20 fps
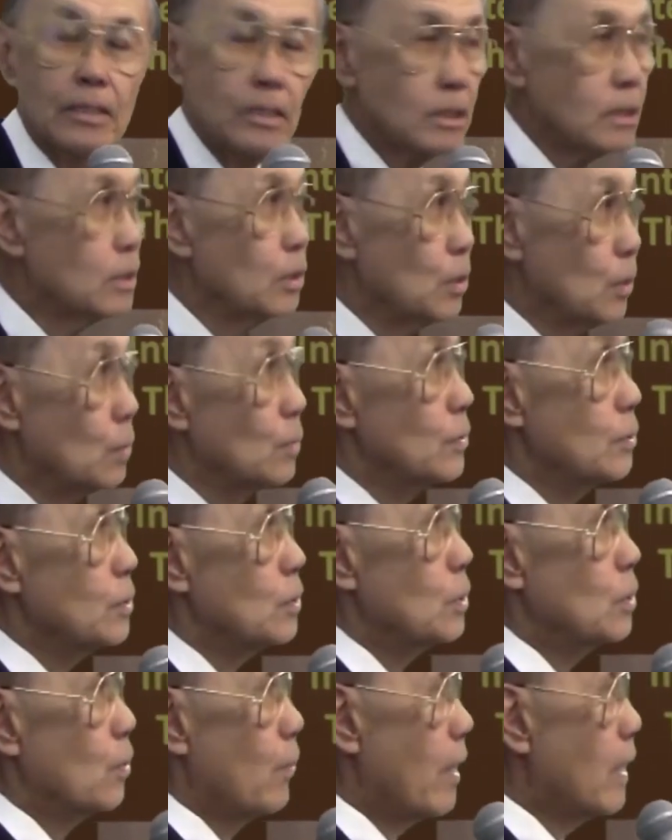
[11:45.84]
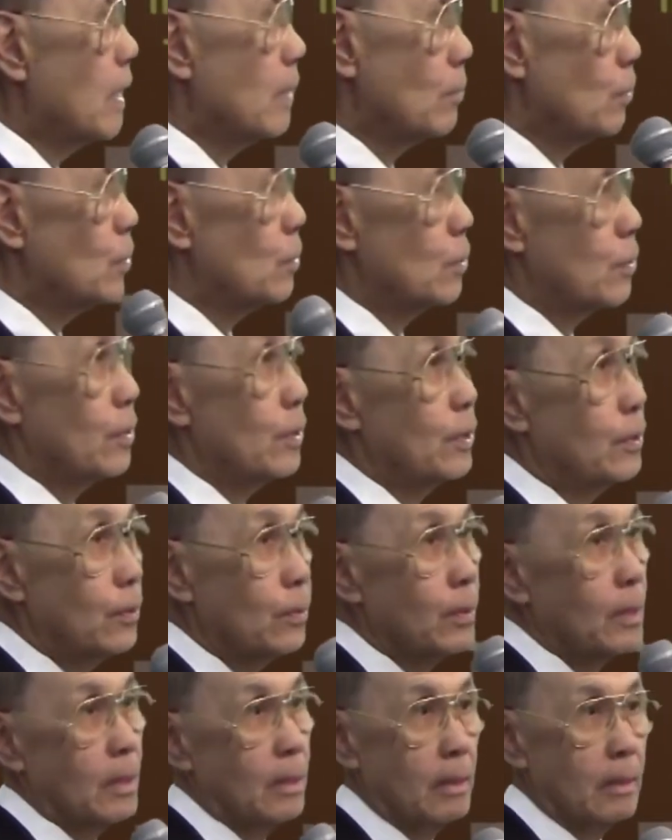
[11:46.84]
This used
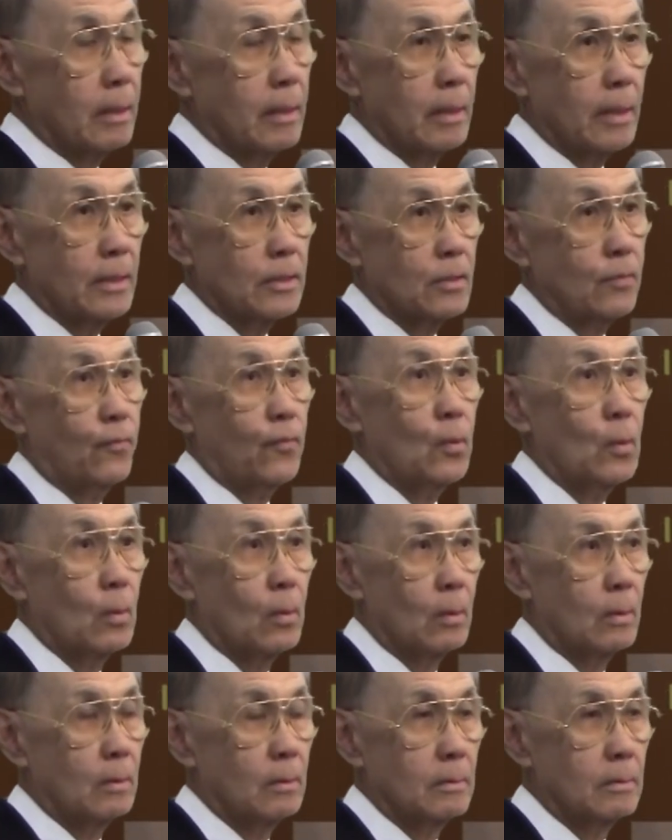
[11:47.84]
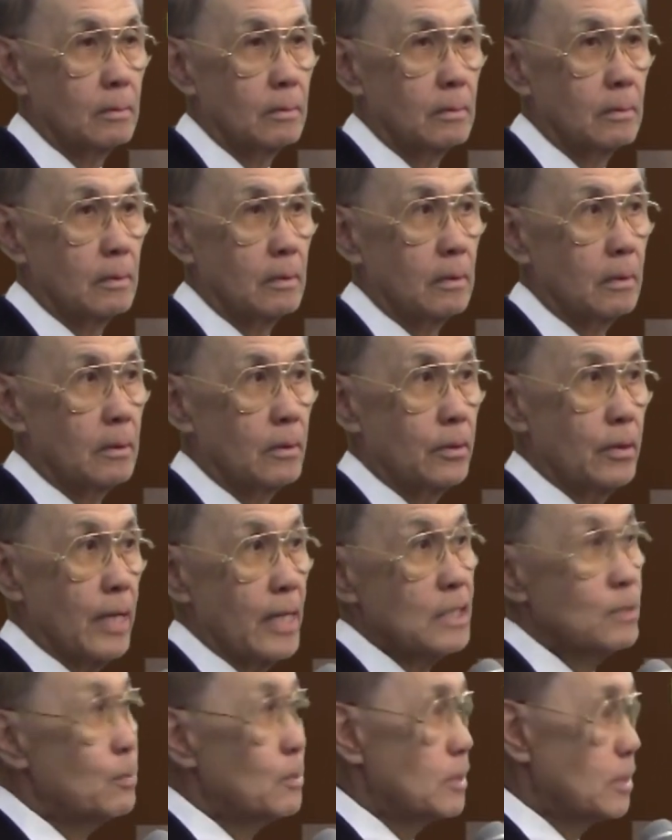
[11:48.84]
uranium-233 as a fuel.
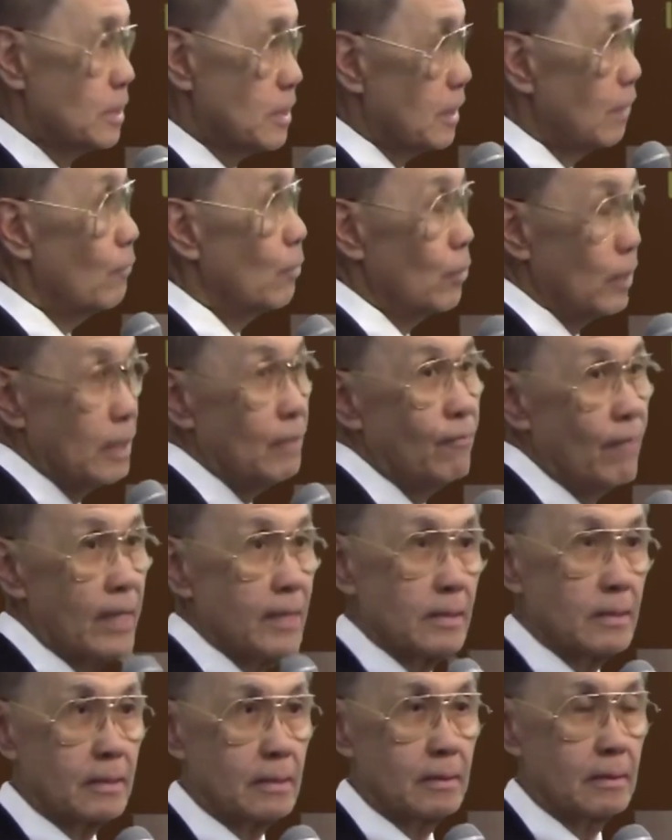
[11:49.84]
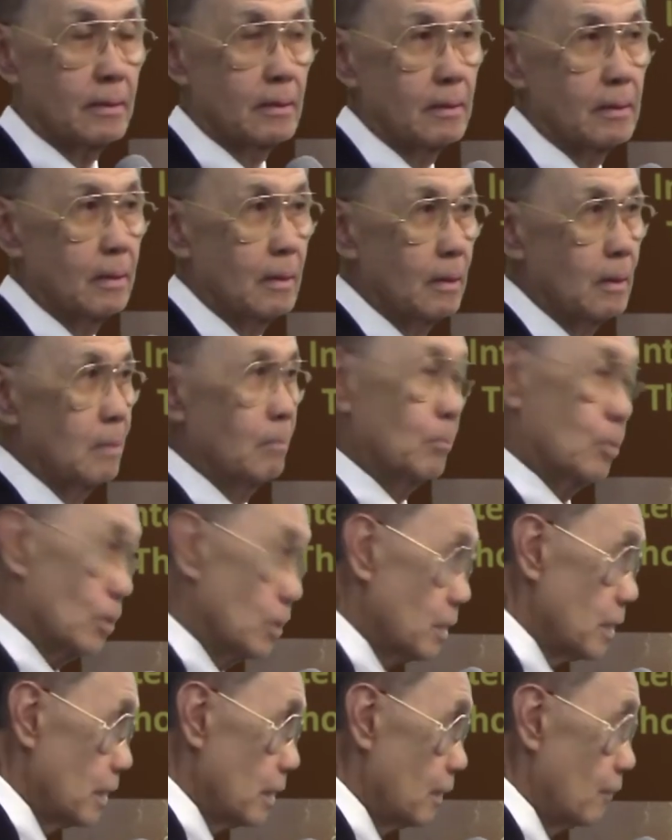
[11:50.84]
There has been several events
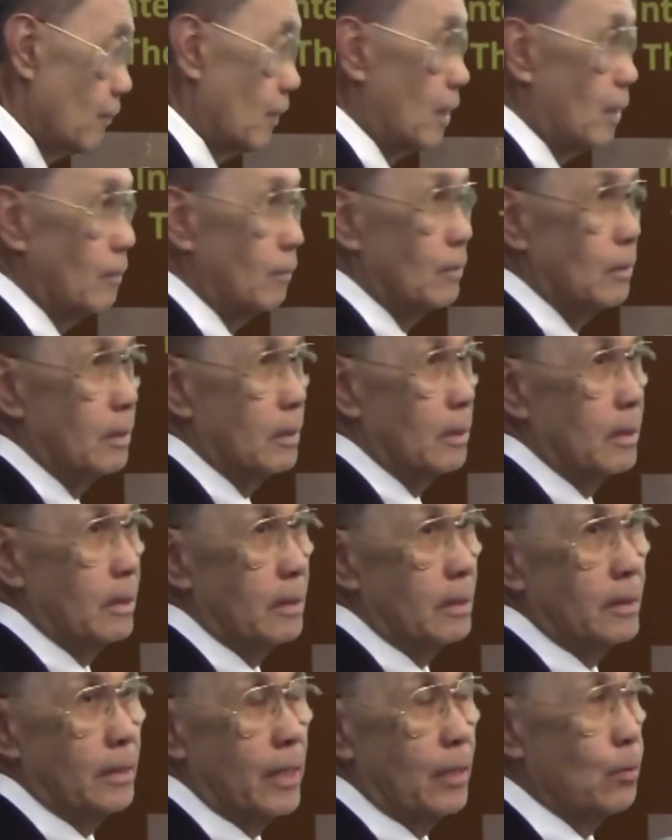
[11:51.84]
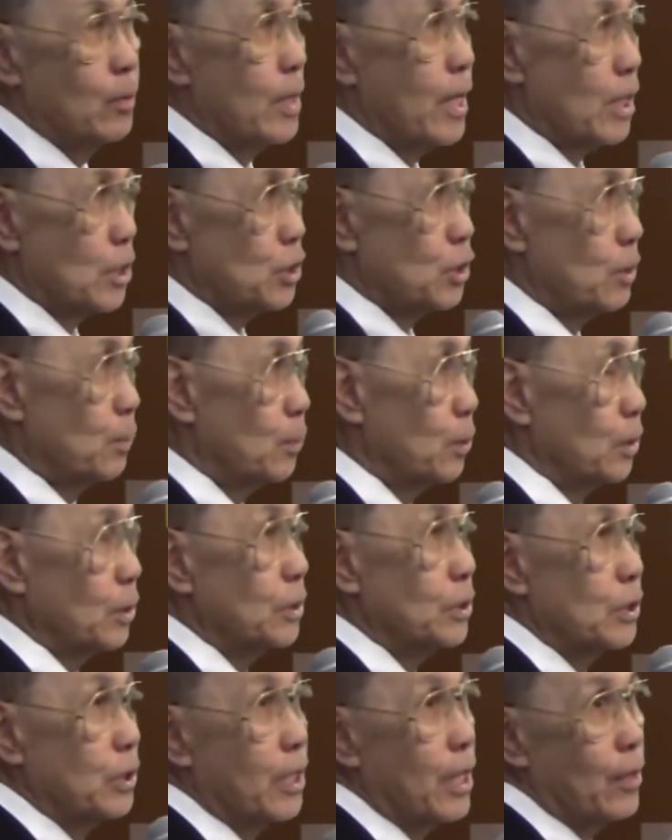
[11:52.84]
personally involved that we actually
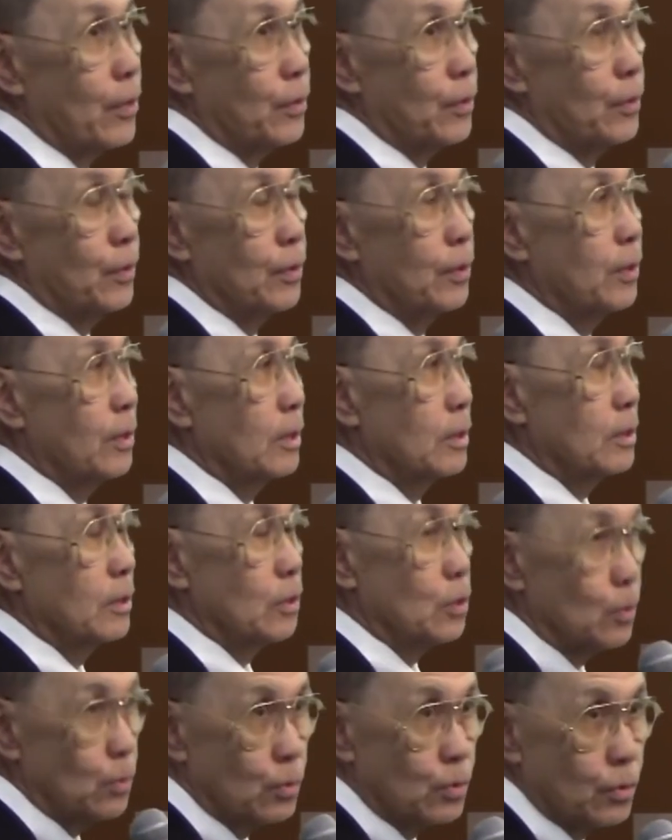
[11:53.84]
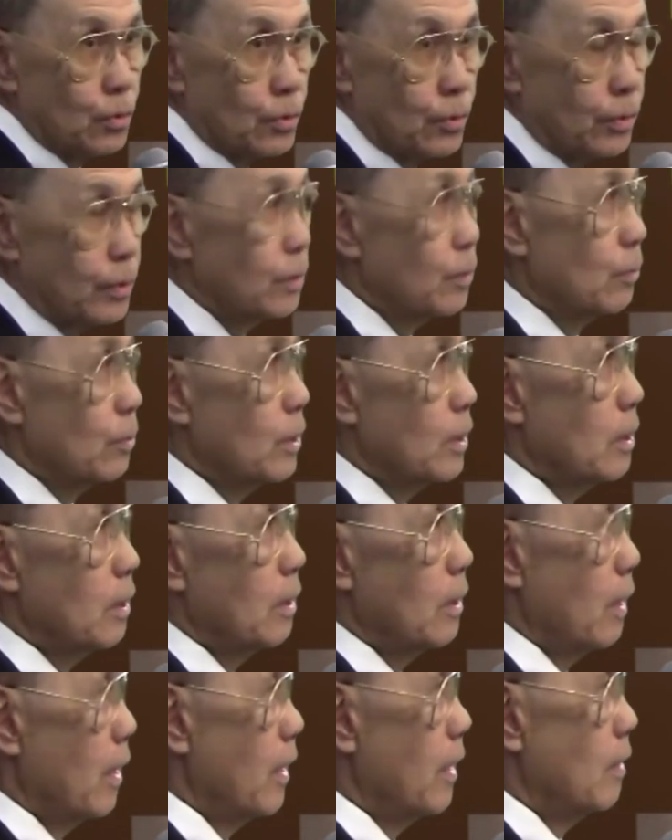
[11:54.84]
put together
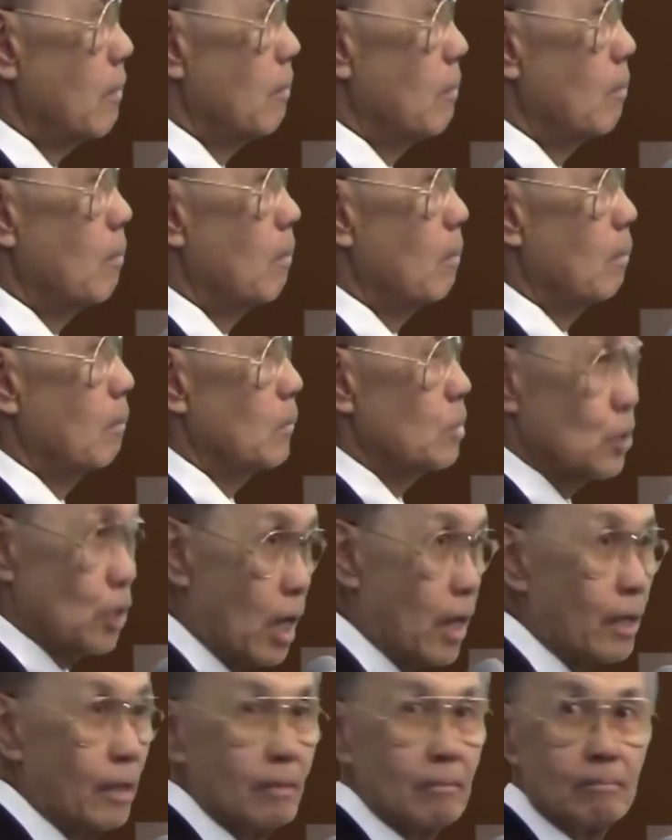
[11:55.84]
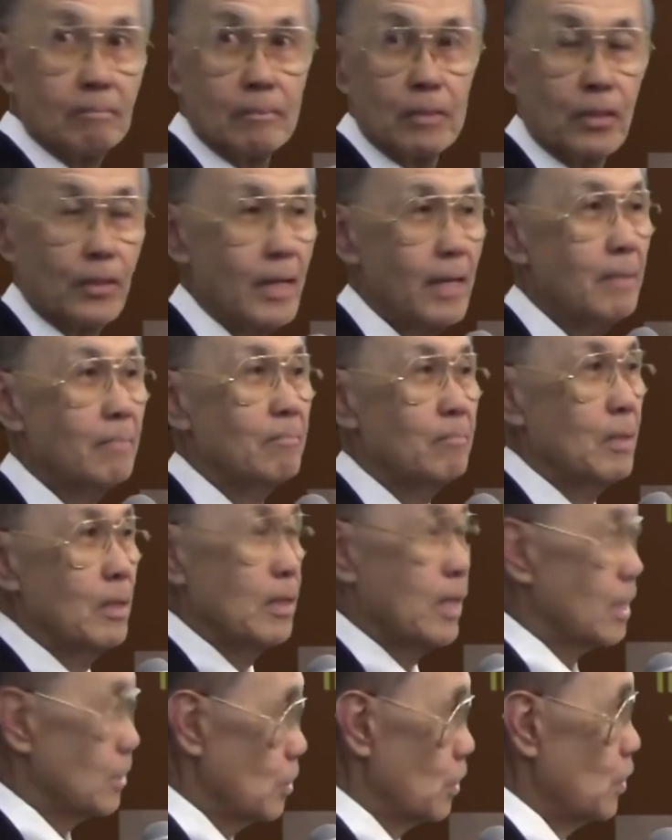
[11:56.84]
U-233 and shot it, okay,
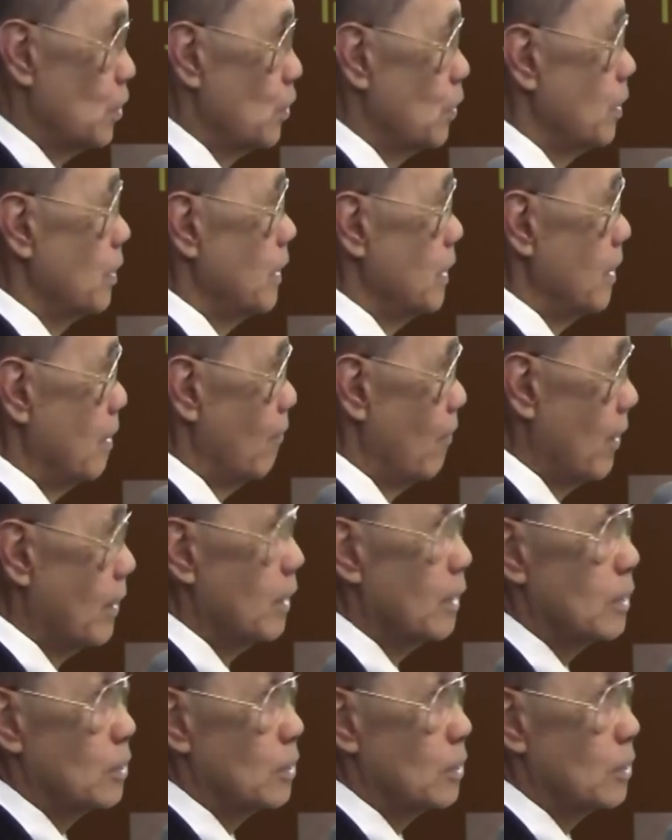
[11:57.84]
and executed the event.